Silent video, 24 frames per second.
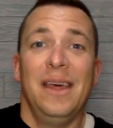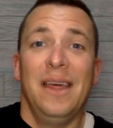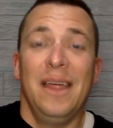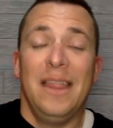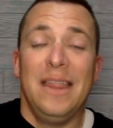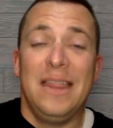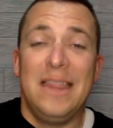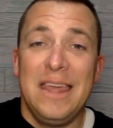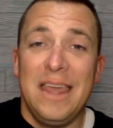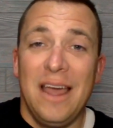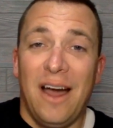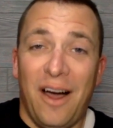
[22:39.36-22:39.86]

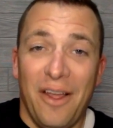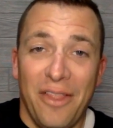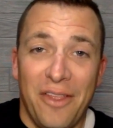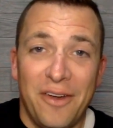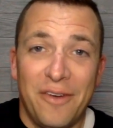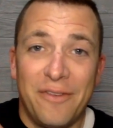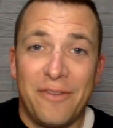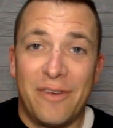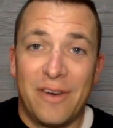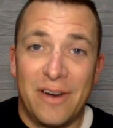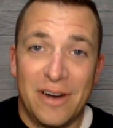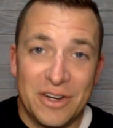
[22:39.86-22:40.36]
The other
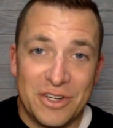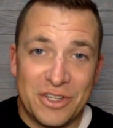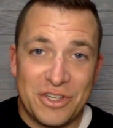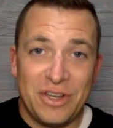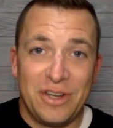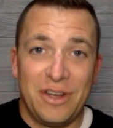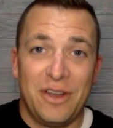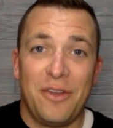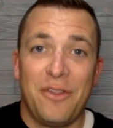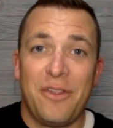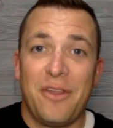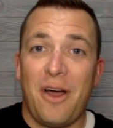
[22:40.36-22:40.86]

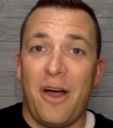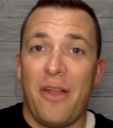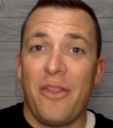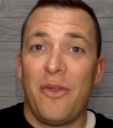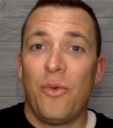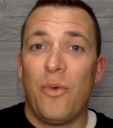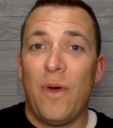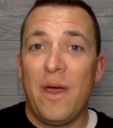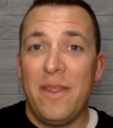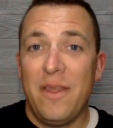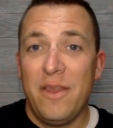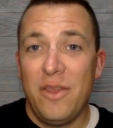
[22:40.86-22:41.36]
version or the other
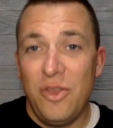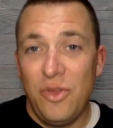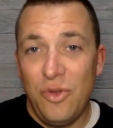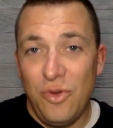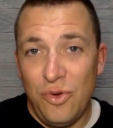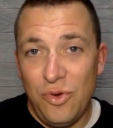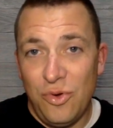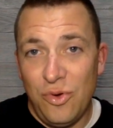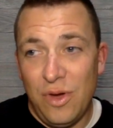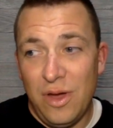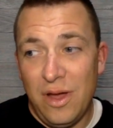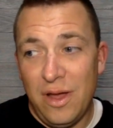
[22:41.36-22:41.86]
way that
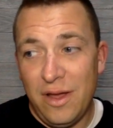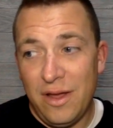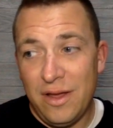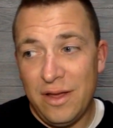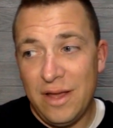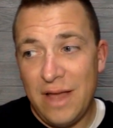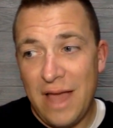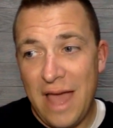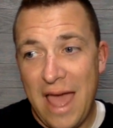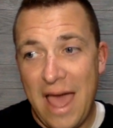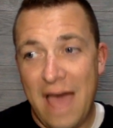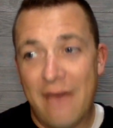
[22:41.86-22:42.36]
you
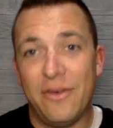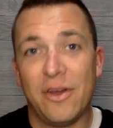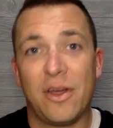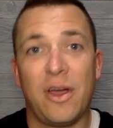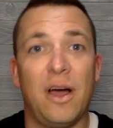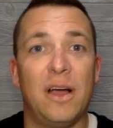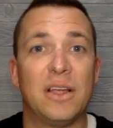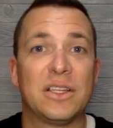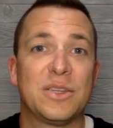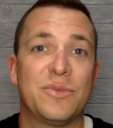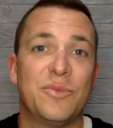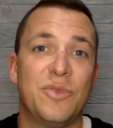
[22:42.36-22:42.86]
have a
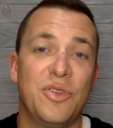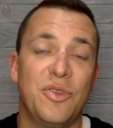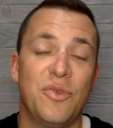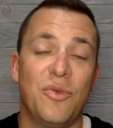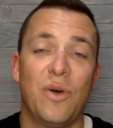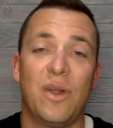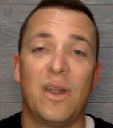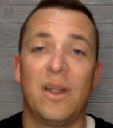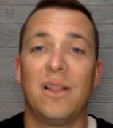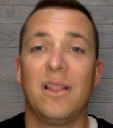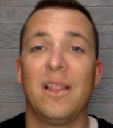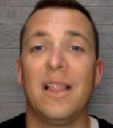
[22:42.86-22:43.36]
customer you
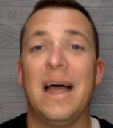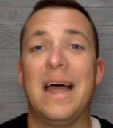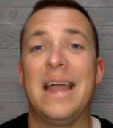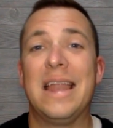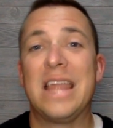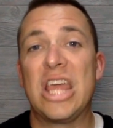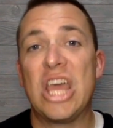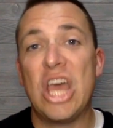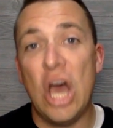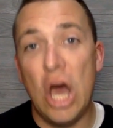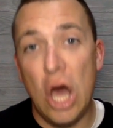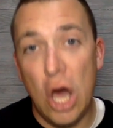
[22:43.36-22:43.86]
want to
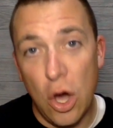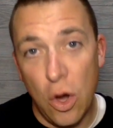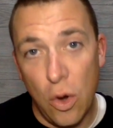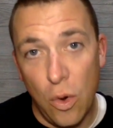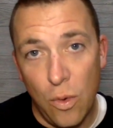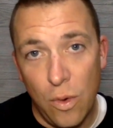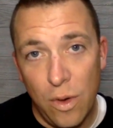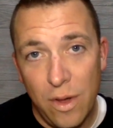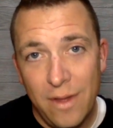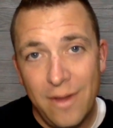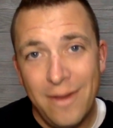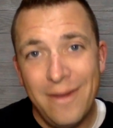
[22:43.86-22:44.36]
let
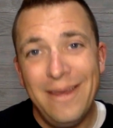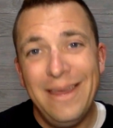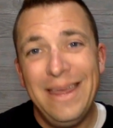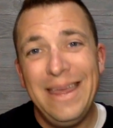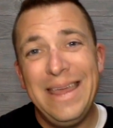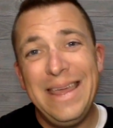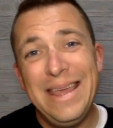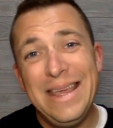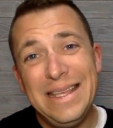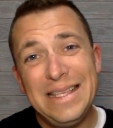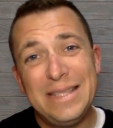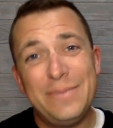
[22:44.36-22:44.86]
go
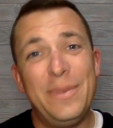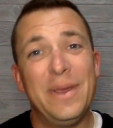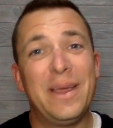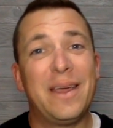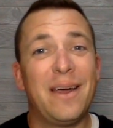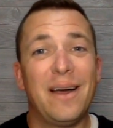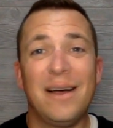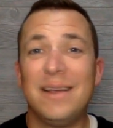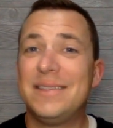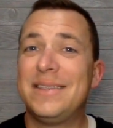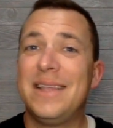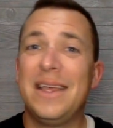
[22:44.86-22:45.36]
is
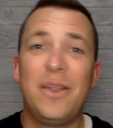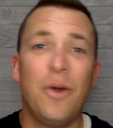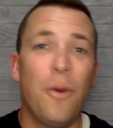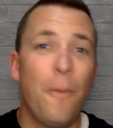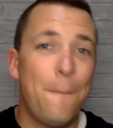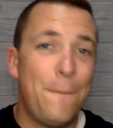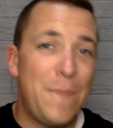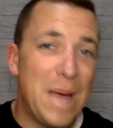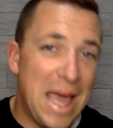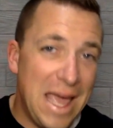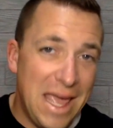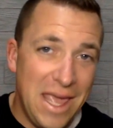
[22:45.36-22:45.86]
because they
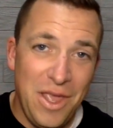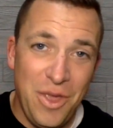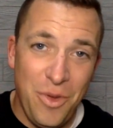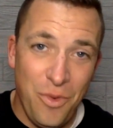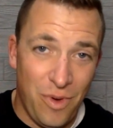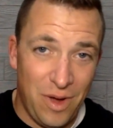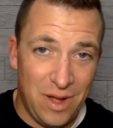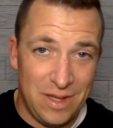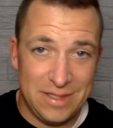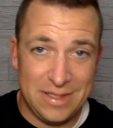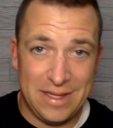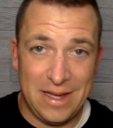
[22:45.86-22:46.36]
don't pay you
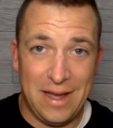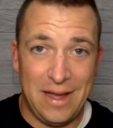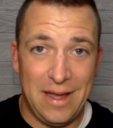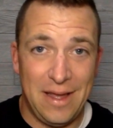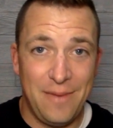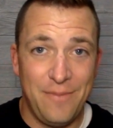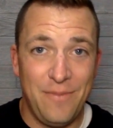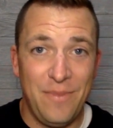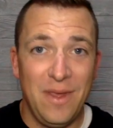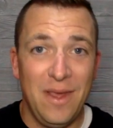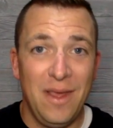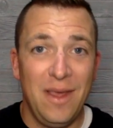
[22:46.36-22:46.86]
on
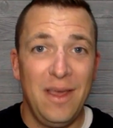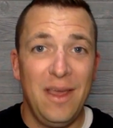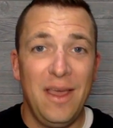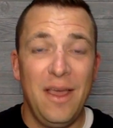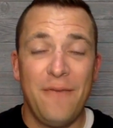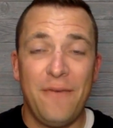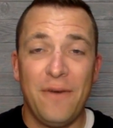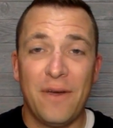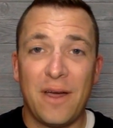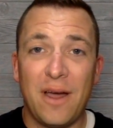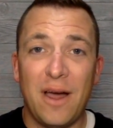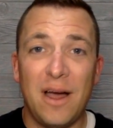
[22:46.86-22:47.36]
time.
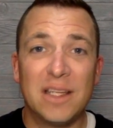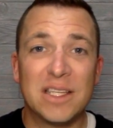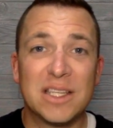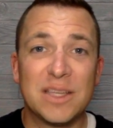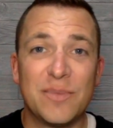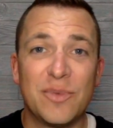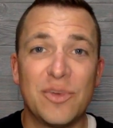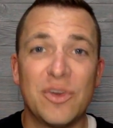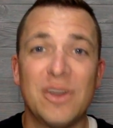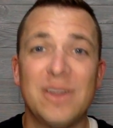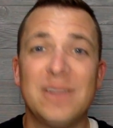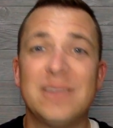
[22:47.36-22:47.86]
If a
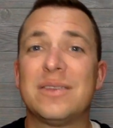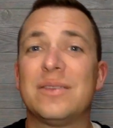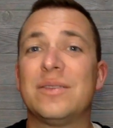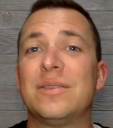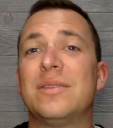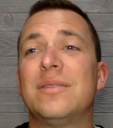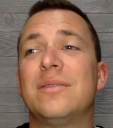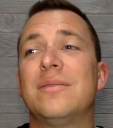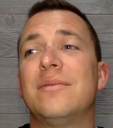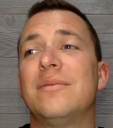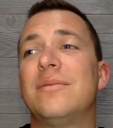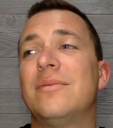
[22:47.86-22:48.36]
customer is
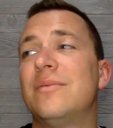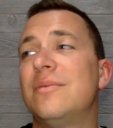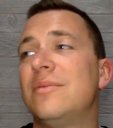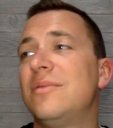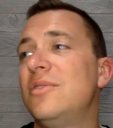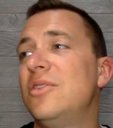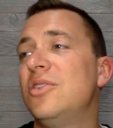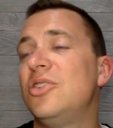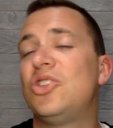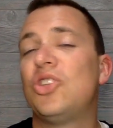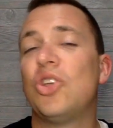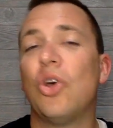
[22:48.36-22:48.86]

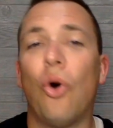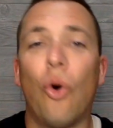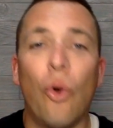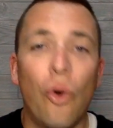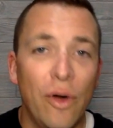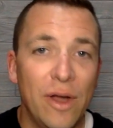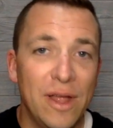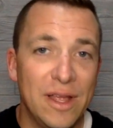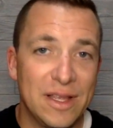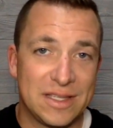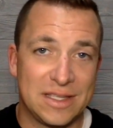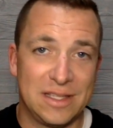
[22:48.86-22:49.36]

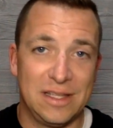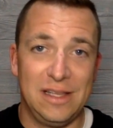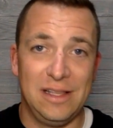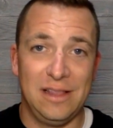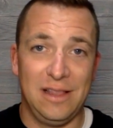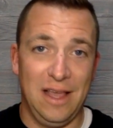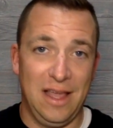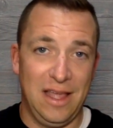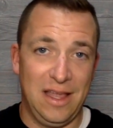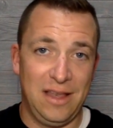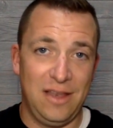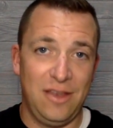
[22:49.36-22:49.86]
notoriously
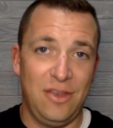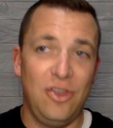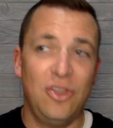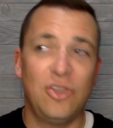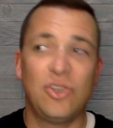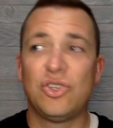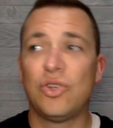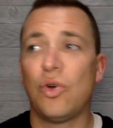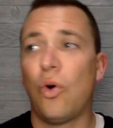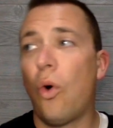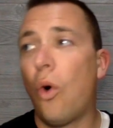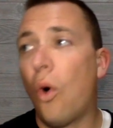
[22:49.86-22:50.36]
late,
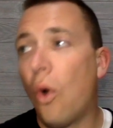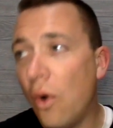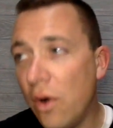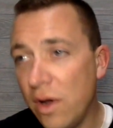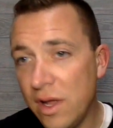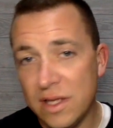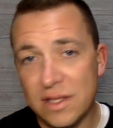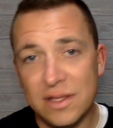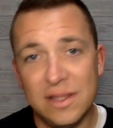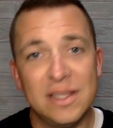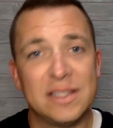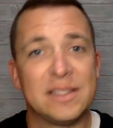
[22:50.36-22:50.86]

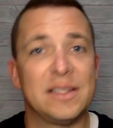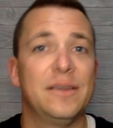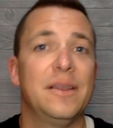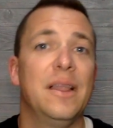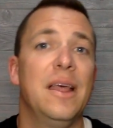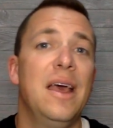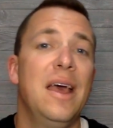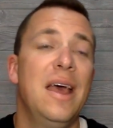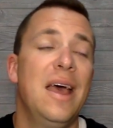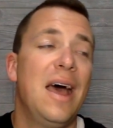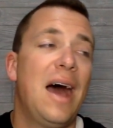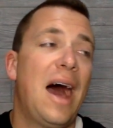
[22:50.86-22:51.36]
notorious, listen,
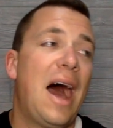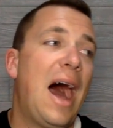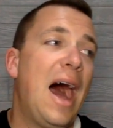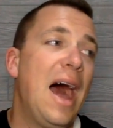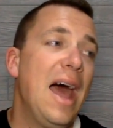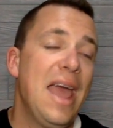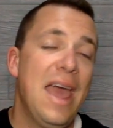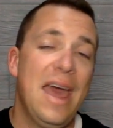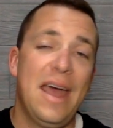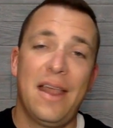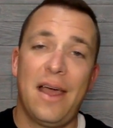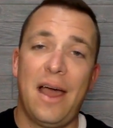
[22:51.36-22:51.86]
I
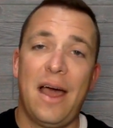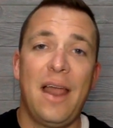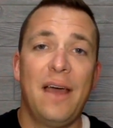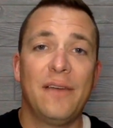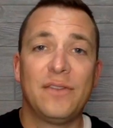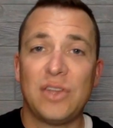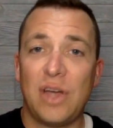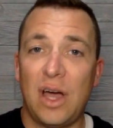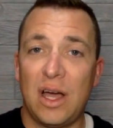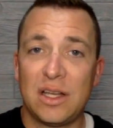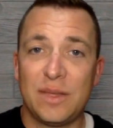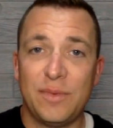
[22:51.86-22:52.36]
had, and I've
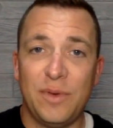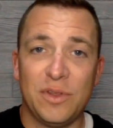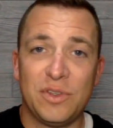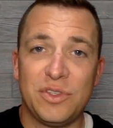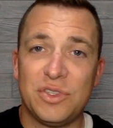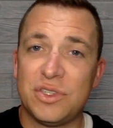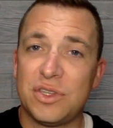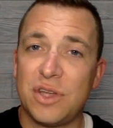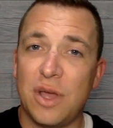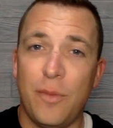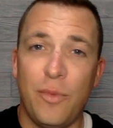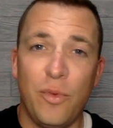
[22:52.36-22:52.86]
talked about
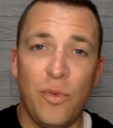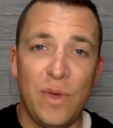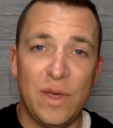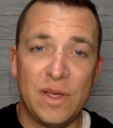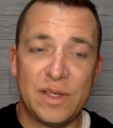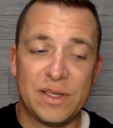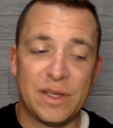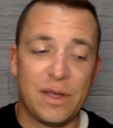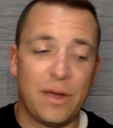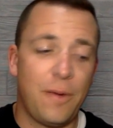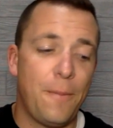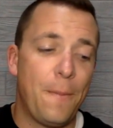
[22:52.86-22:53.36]
just a couple
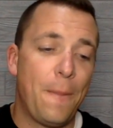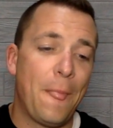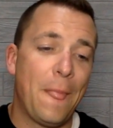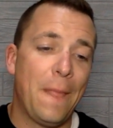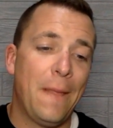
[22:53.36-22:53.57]
weeks ago,